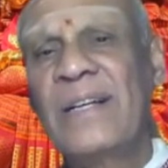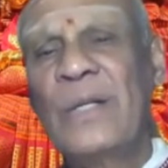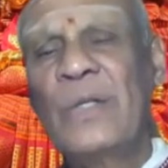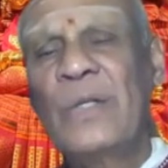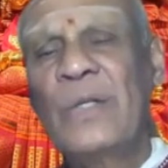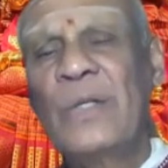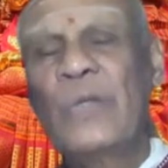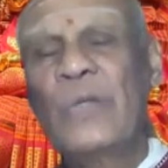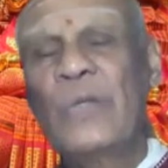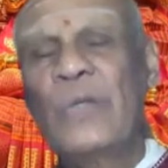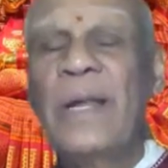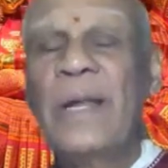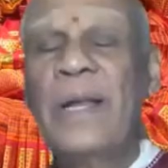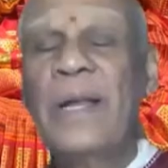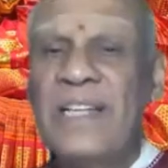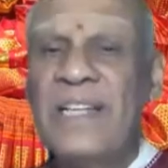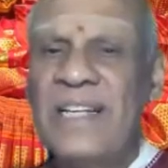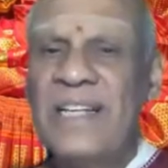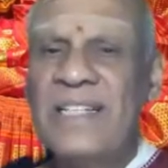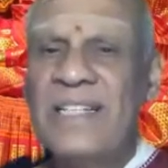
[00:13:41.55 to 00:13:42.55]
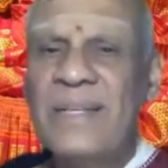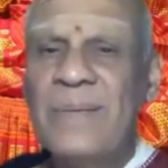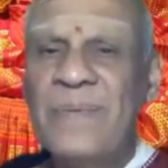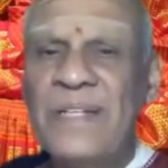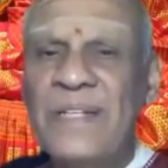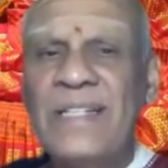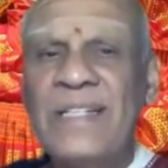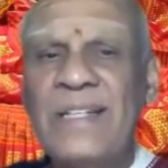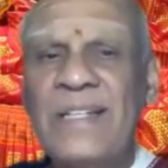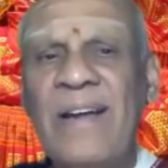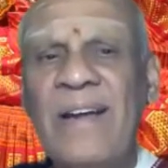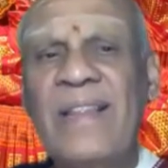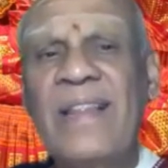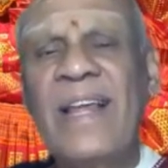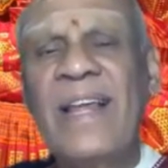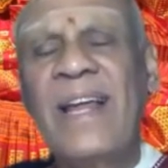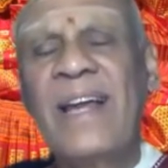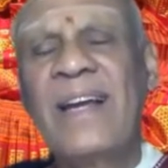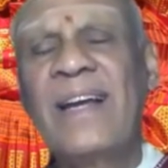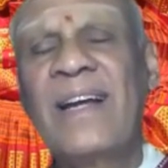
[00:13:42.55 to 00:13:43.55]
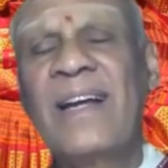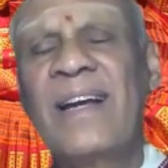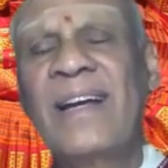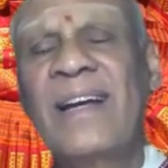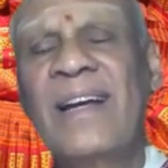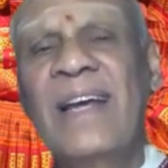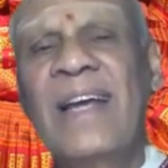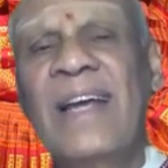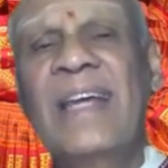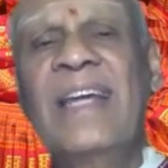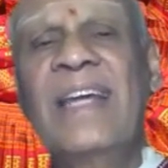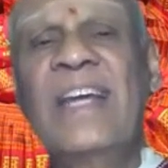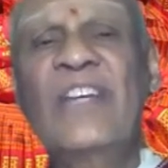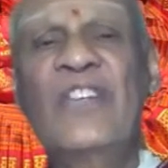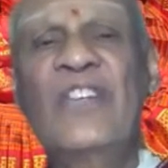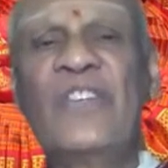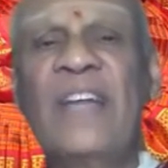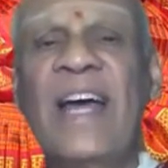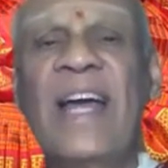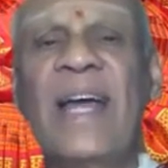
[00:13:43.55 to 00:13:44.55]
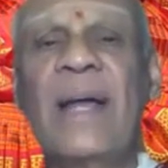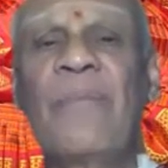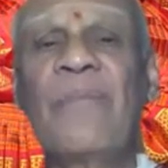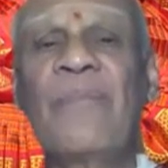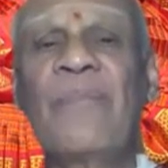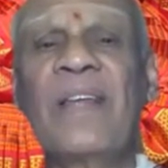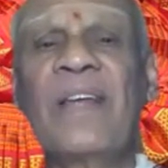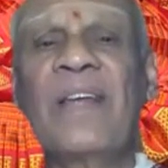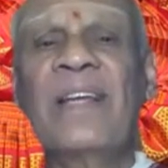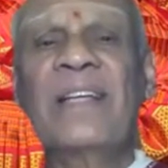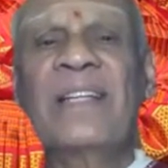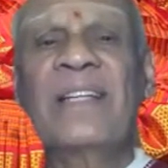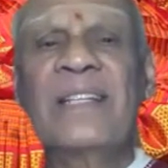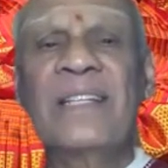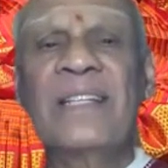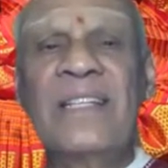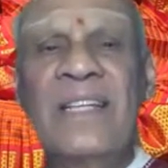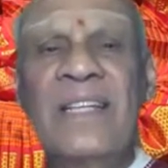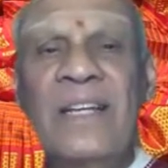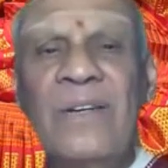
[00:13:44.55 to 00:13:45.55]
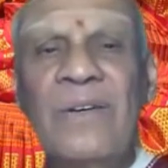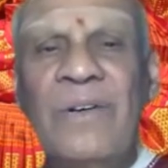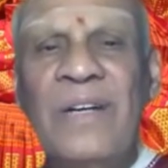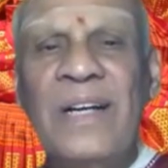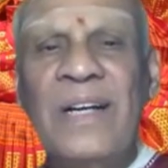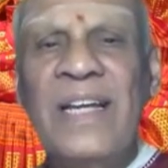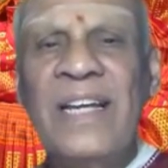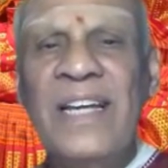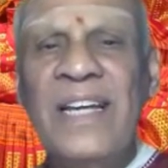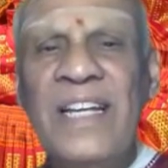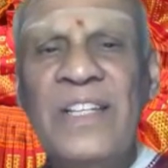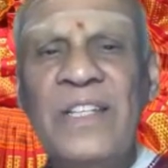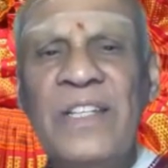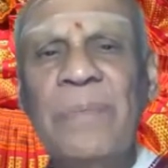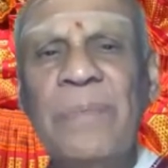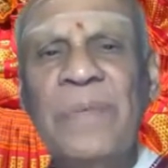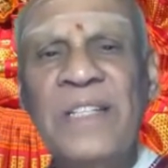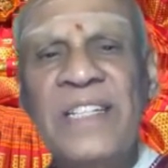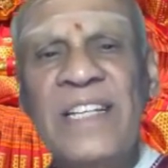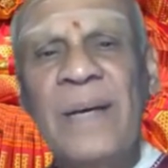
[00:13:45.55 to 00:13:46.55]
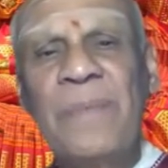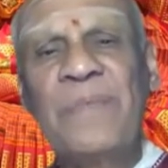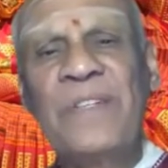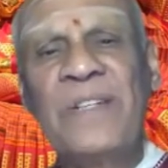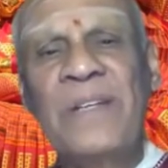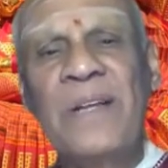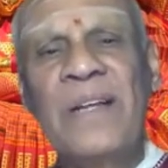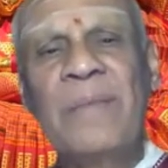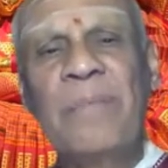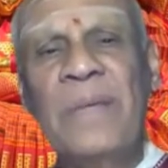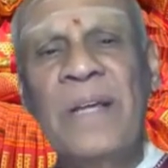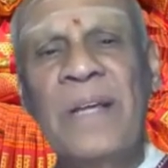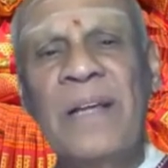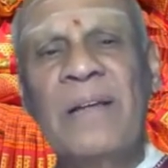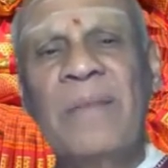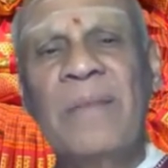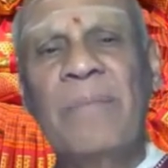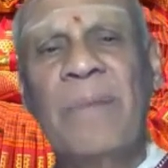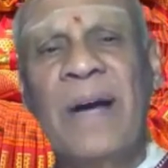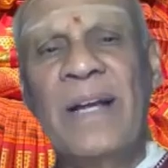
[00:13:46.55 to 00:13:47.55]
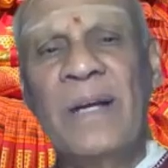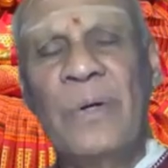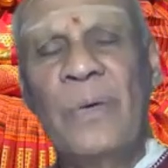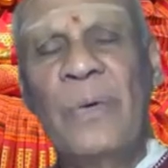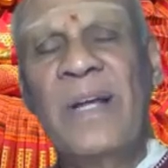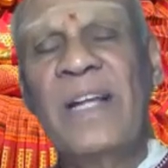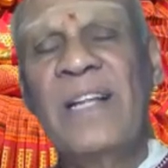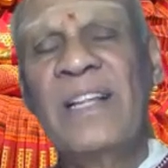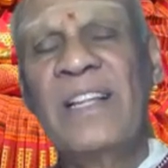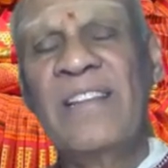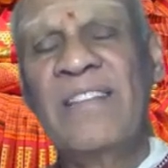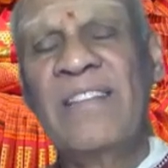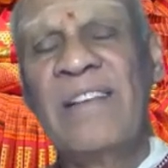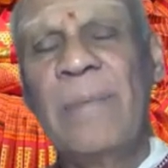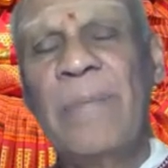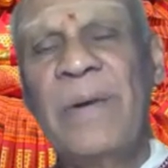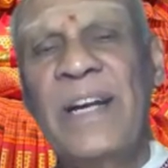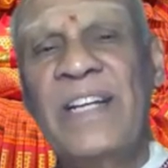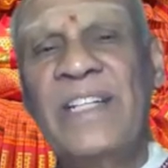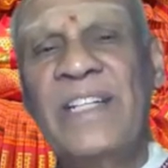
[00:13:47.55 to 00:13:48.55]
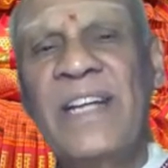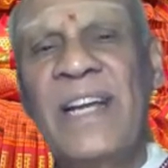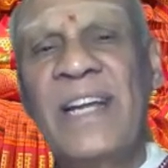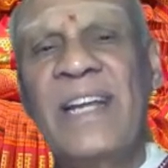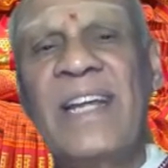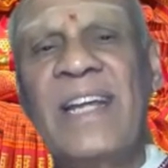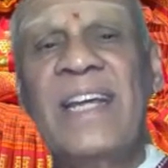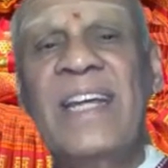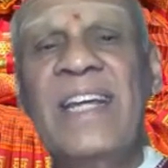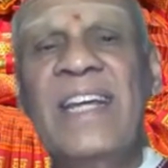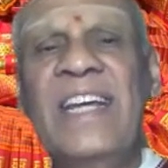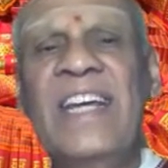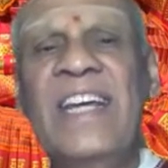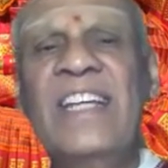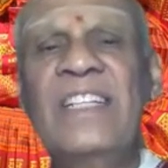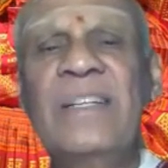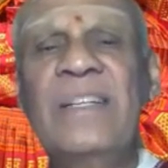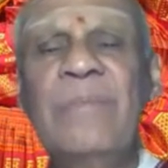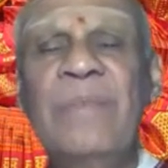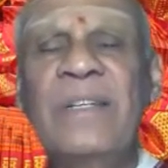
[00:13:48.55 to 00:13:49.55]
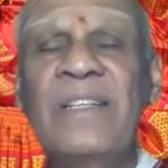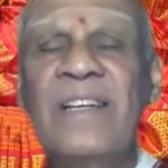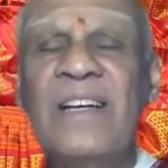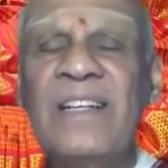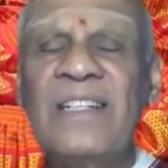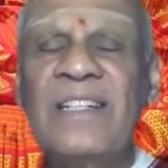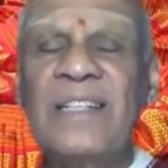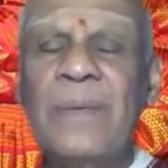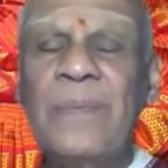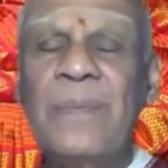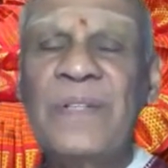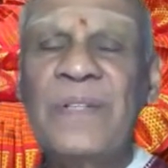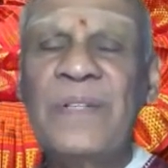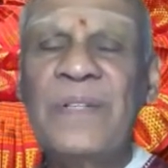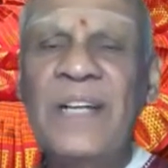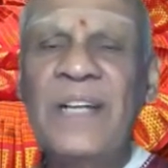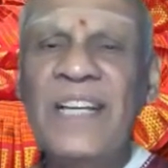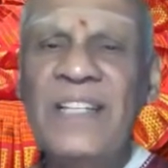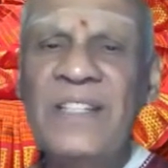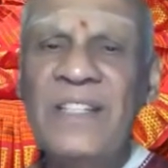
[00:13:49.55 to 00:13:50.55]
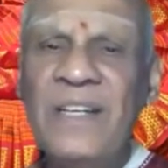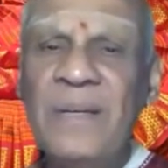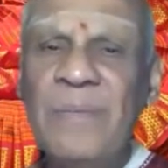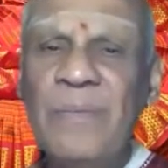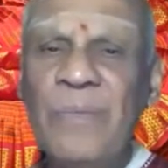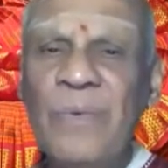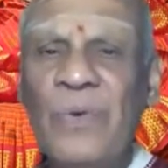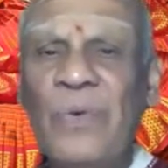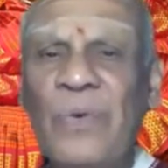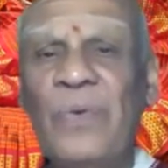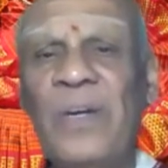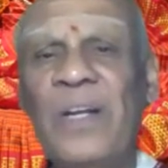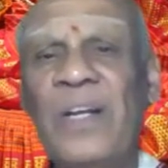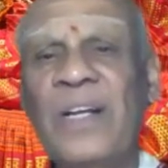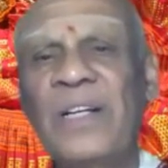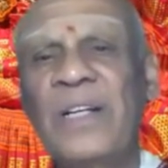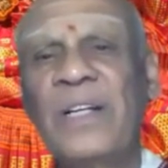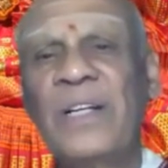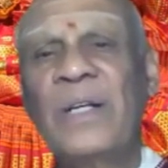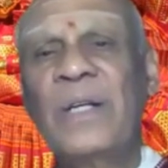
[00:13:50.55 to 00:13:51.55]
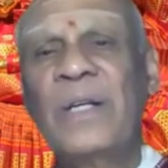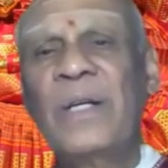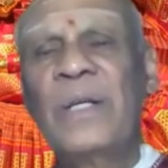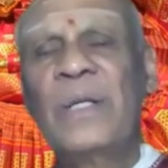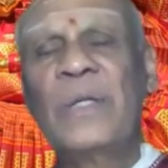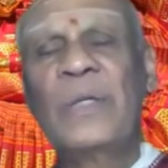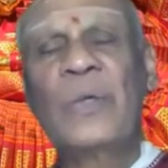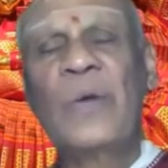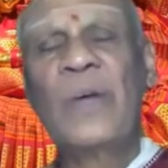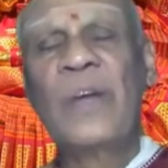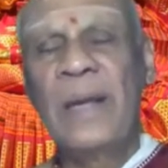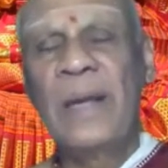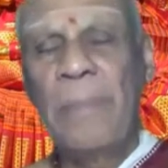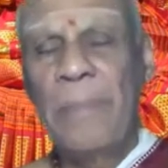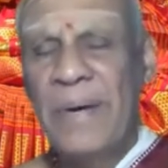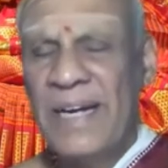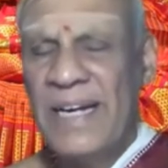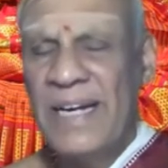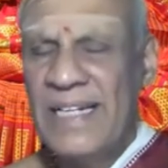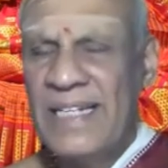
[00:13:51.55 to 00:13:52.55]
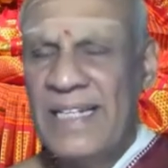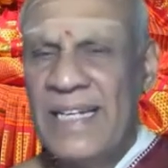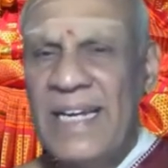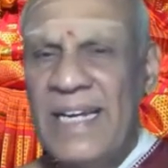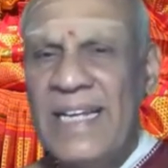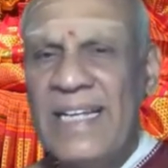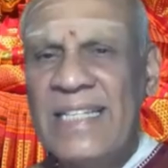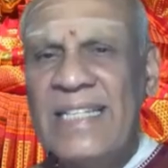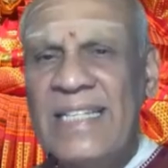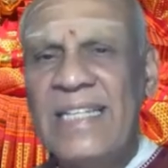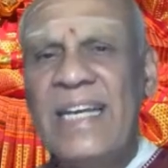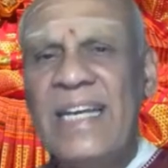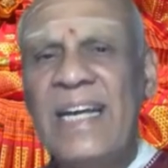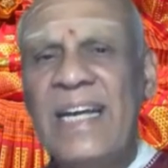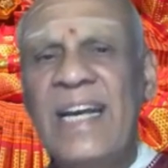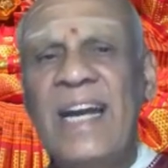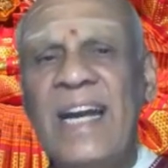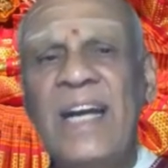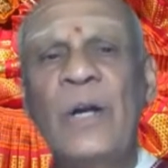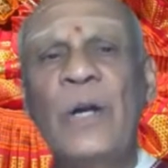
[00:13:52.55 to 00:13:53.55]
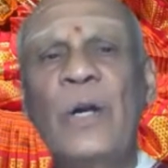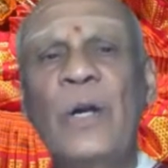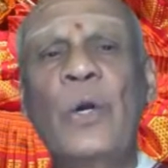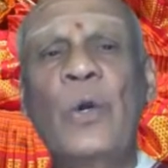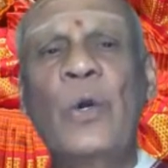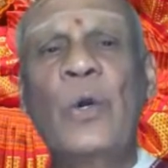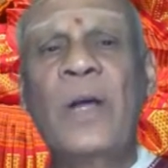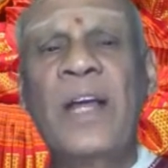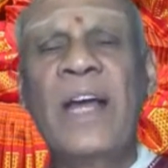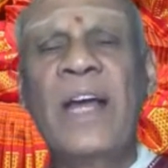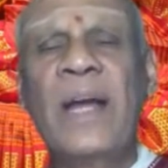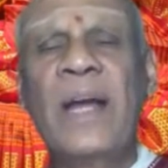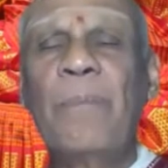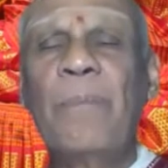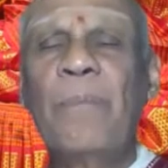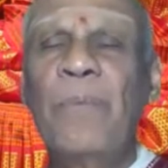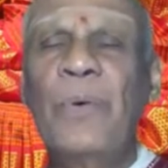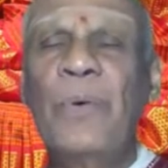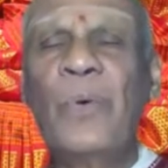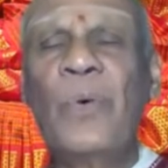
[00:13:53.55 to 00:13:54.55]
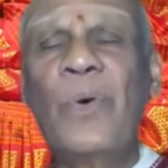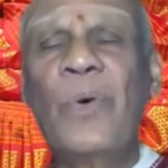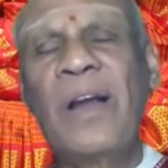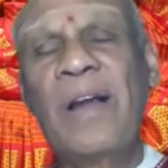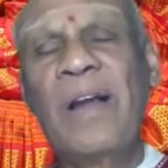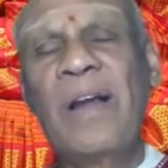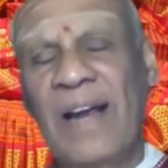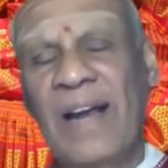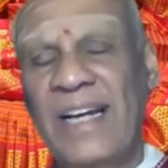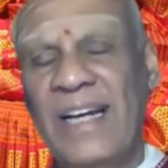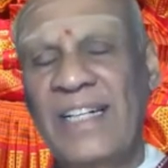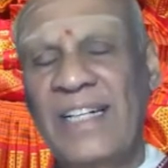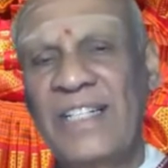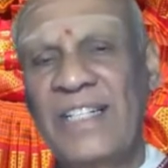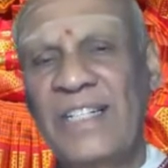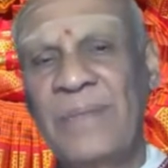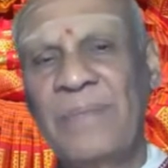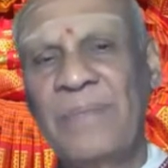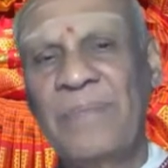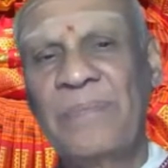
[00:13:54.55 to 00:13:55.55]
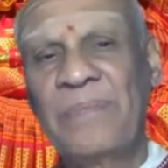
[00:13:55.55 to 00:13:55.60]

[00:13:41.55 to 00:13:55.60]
So many misconceptions are there. Each time, each misconception, by doing this repetition, each misconception is removed. So repetition is needed to get pure knowledge.